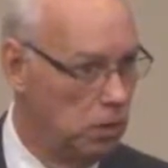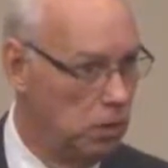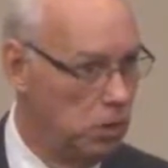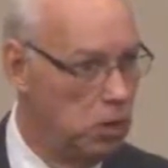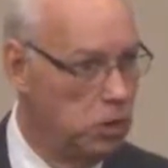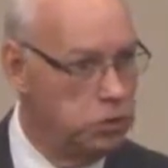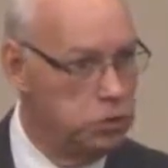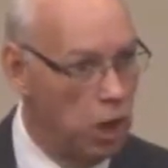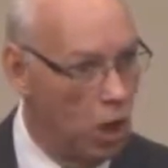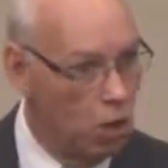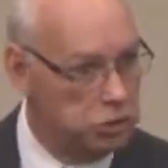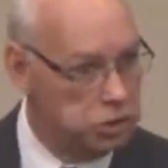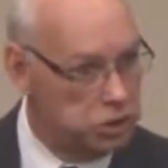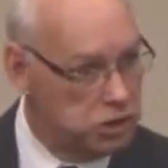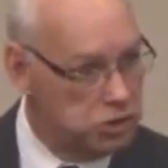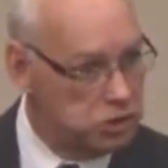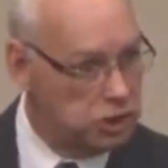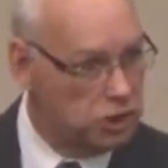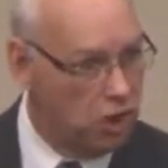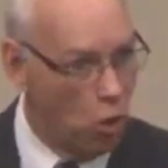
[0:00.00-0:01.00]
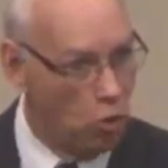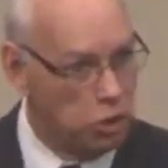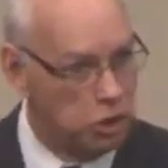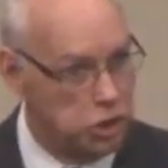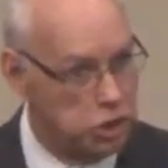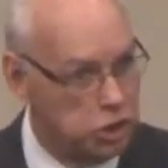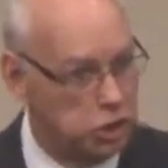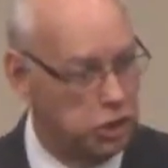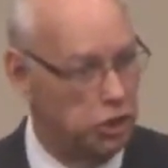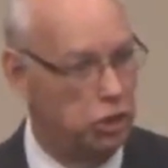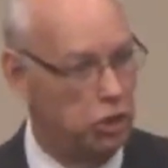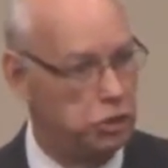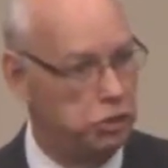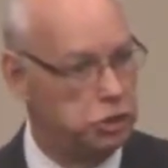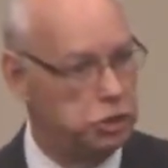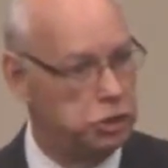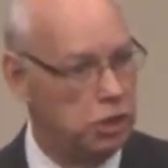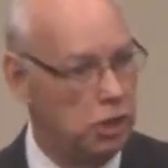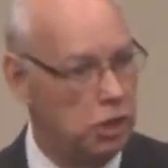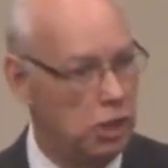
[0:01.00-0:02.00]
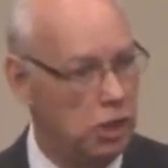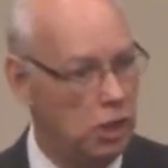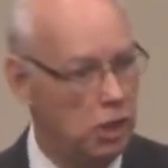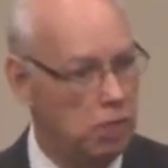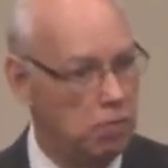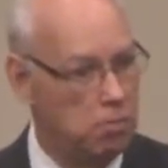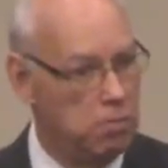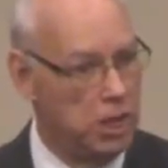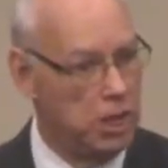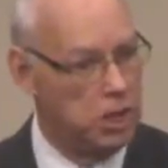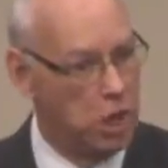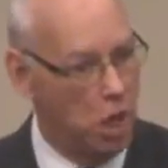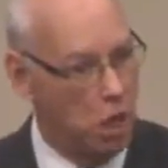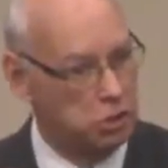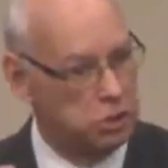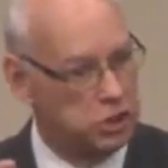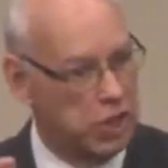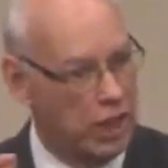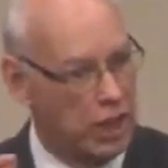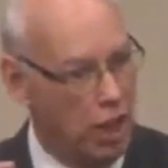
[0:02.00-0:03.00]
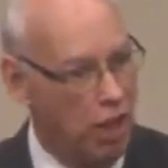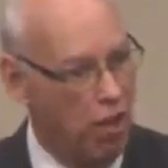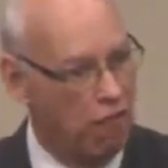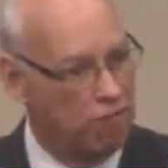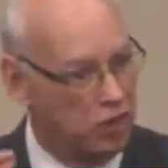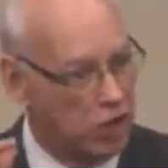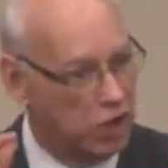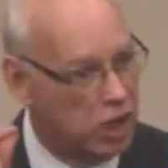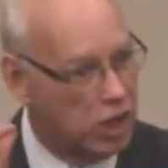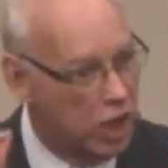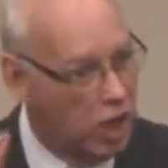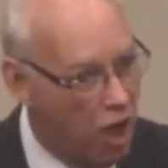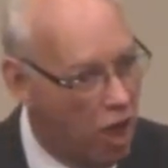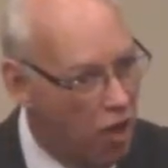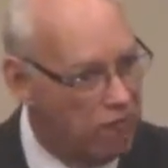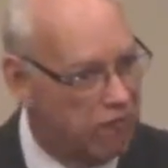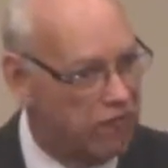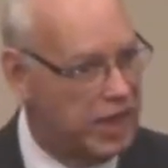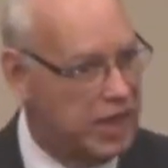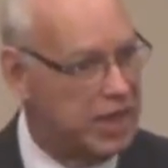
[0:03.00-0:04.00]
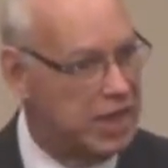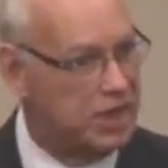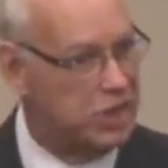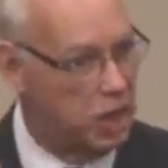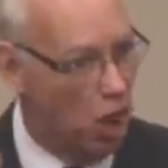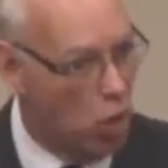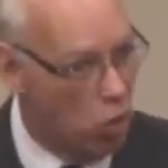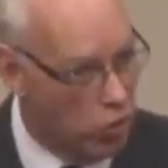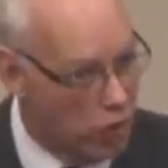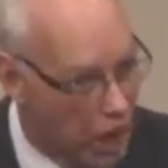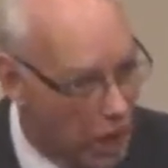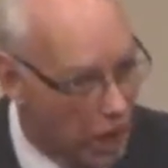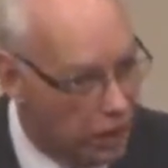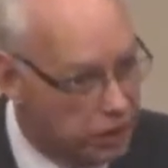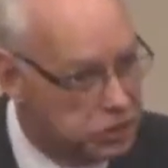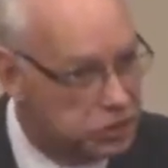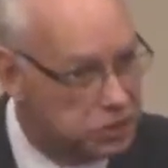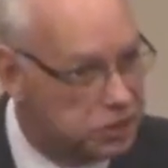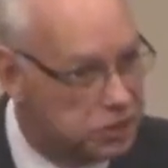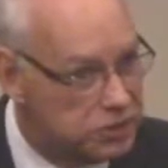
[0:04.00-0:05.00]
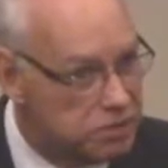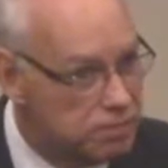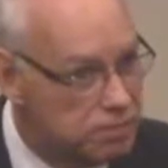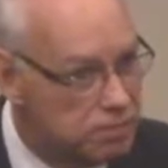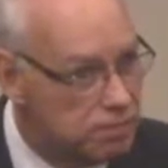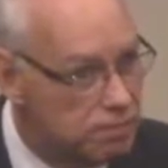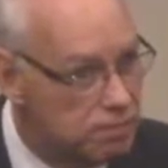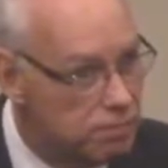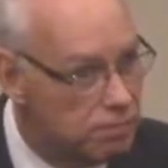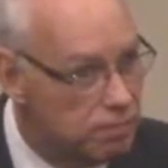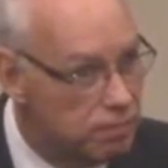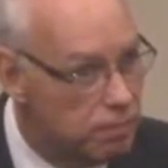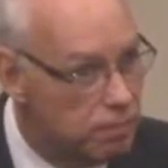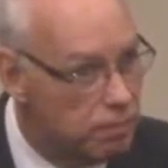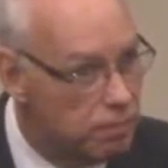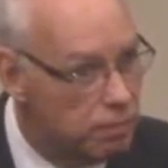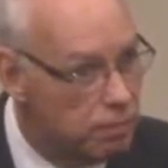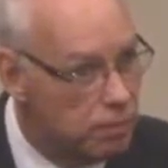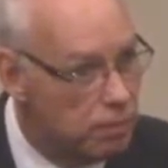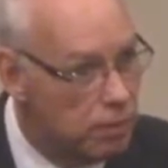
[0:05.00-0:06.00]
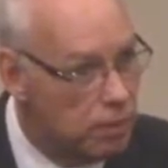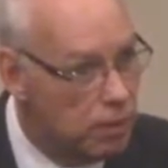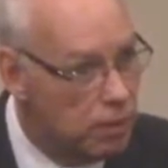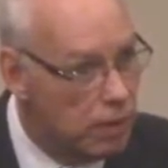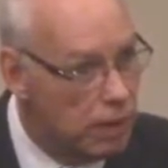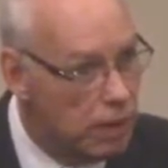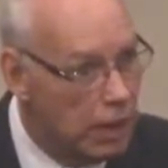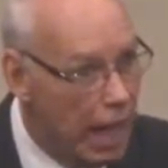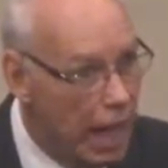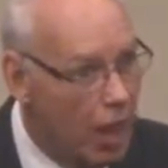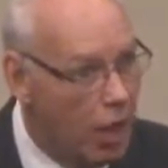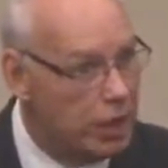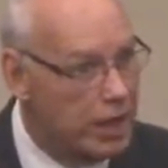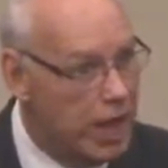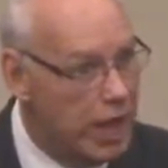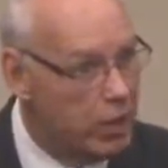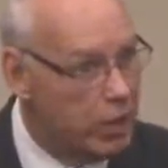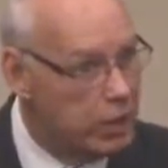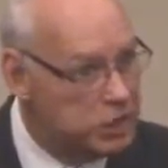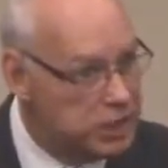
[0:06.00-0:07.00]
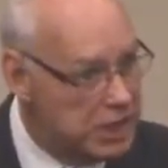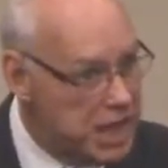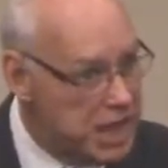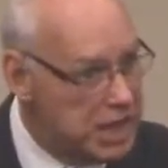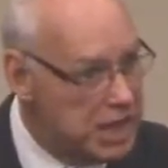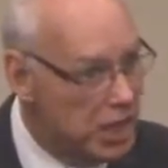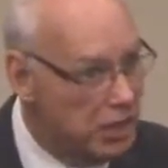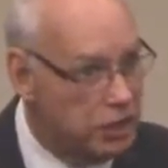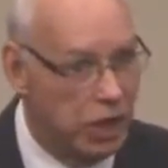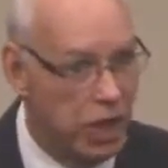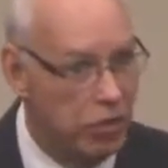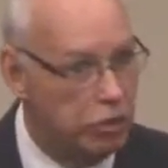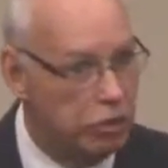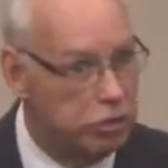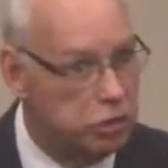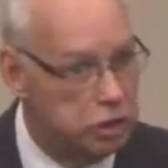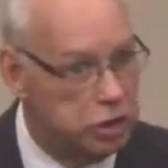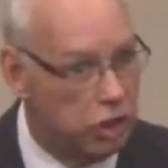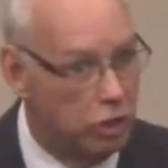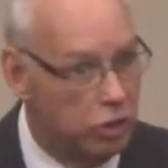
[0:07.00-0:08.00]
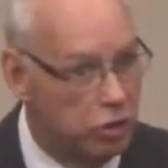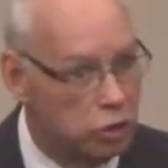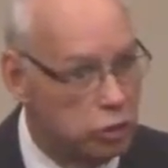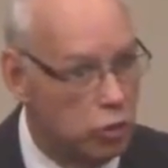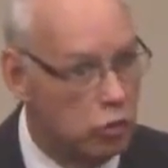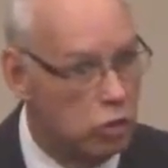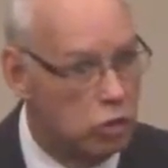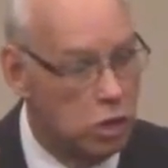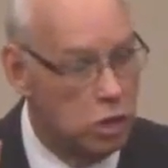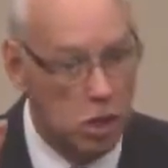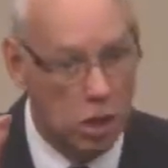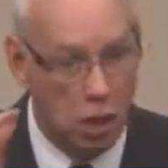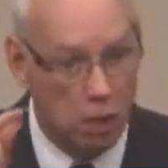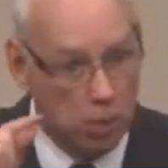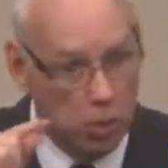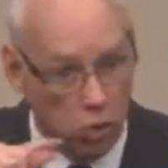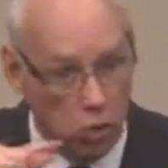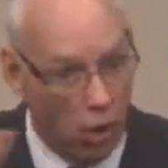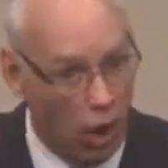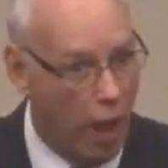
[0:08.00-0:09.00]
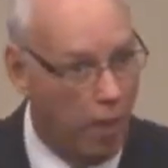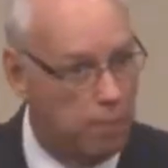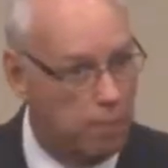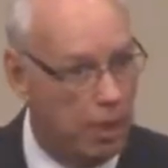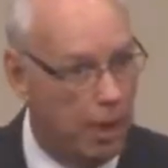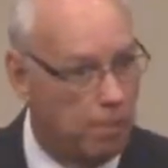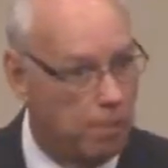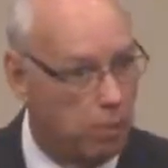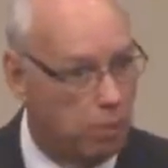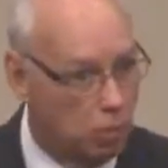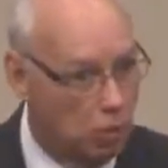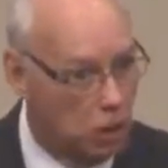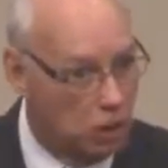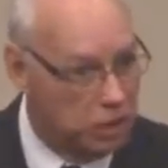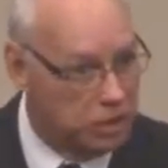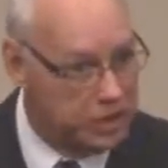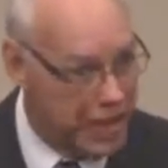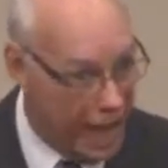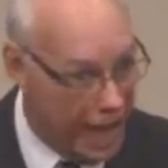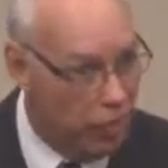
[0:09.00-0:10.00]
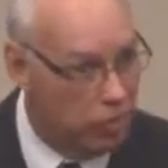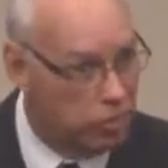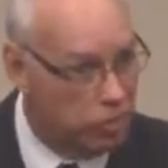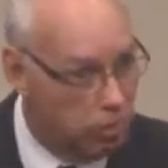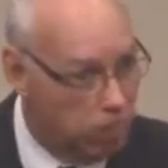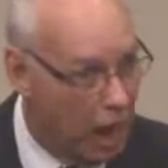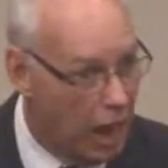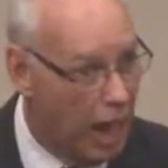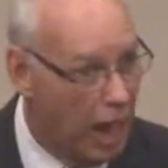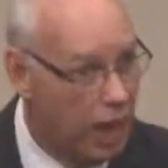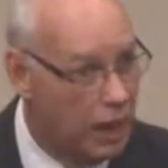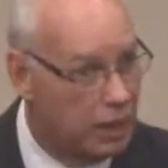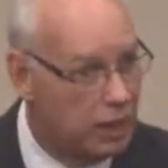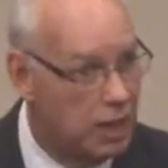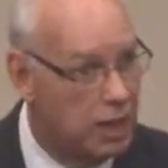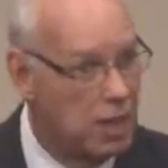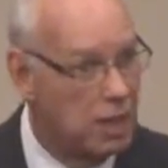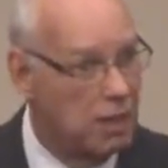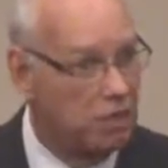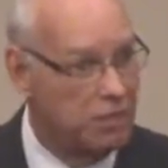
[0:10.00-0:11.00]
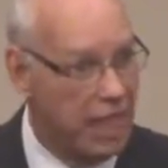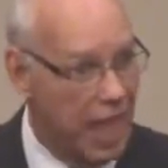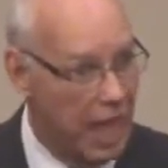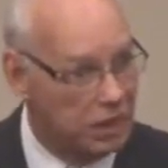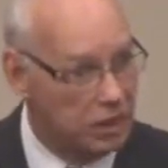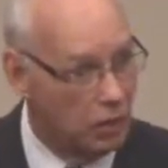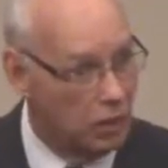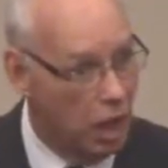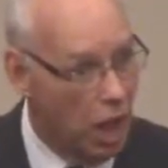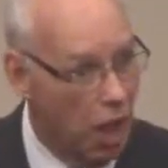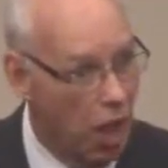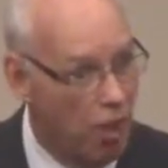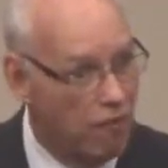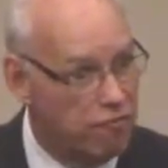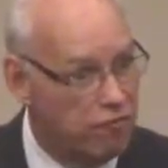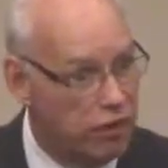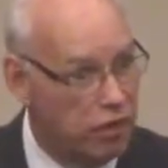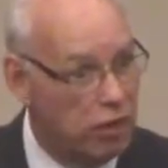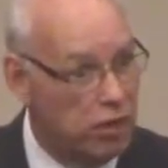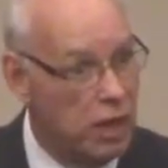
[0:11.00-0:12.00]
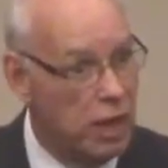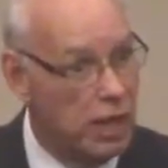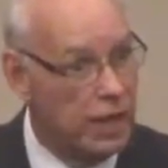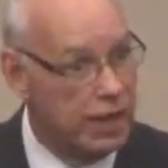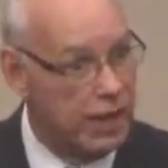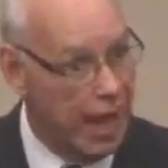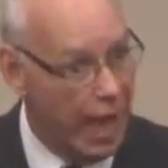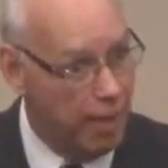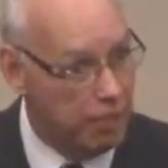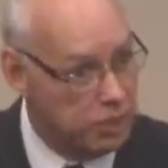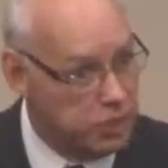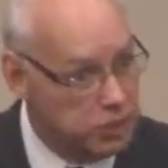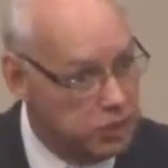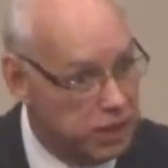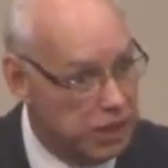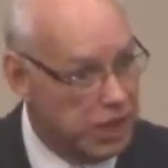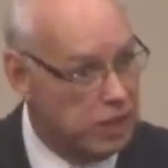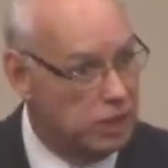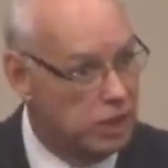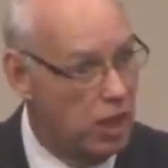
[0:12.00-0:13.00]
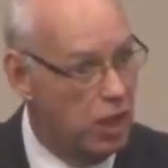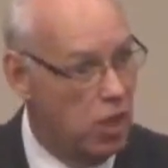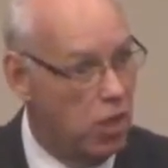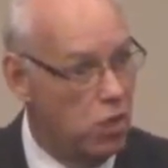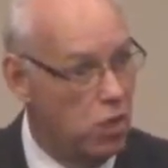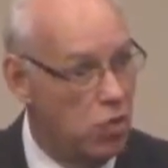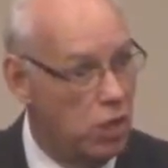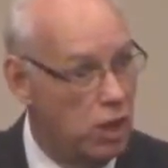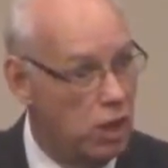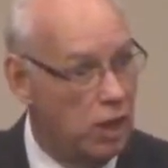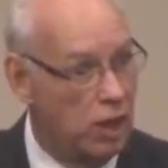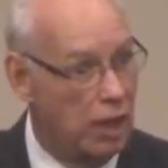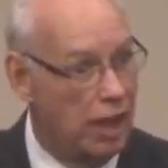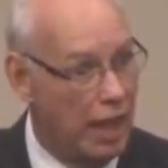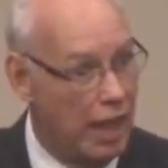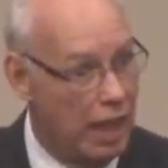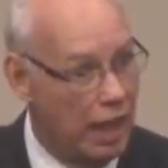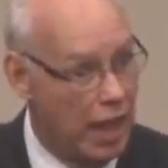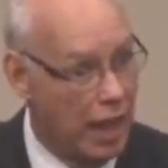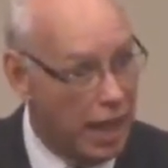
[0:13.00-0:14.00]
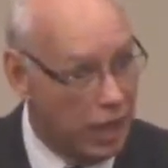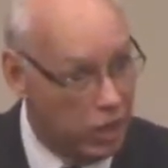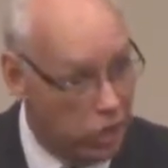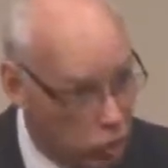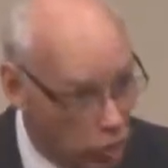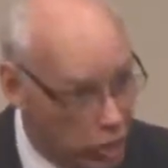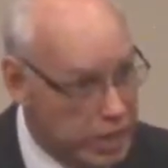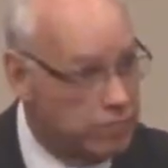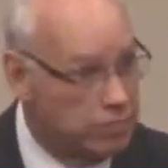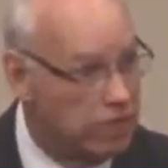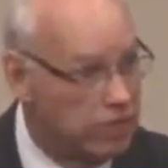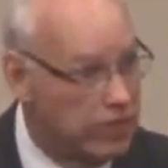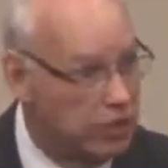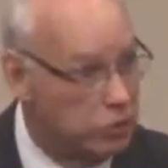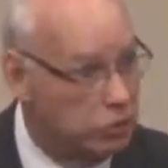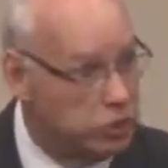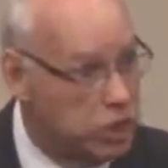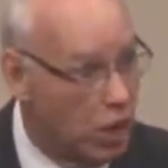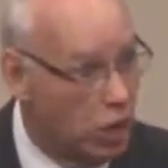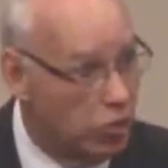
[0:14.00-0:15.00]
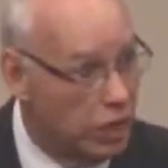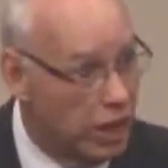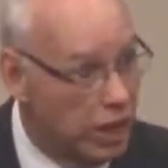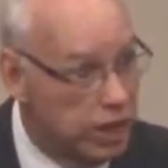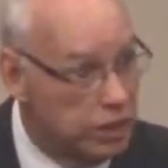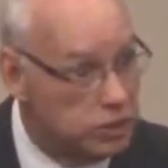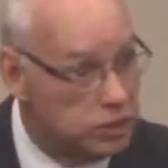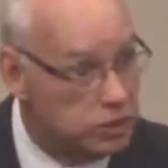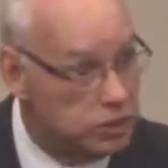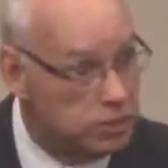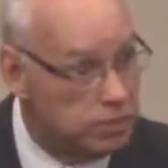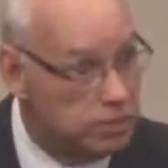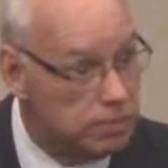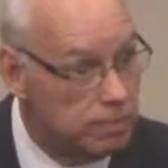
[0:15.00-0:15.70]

Don't just go to church because they offer coffee and donuts. I'll guarantee you another church will crop up down the block that'll offer cappuccino and cream-filled donuts.